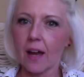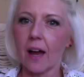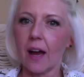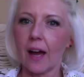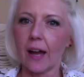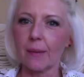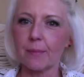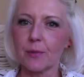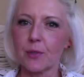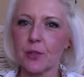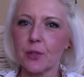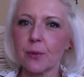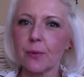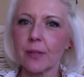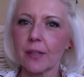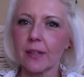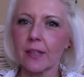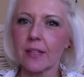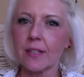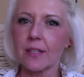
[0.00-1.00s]
I'm
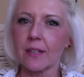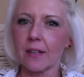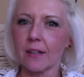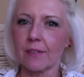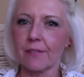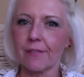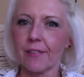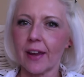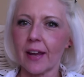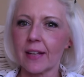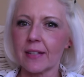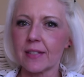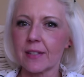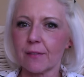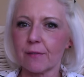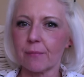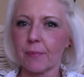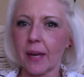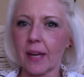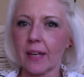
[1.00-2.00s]
doing this in advance
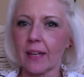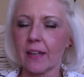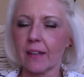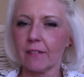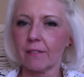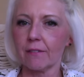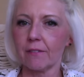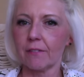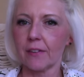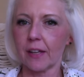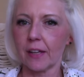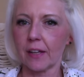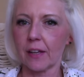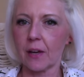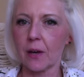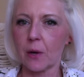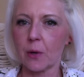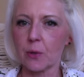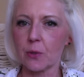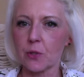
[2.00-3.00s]
of making
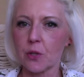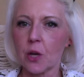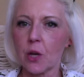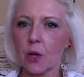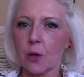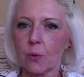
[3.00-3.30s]
videos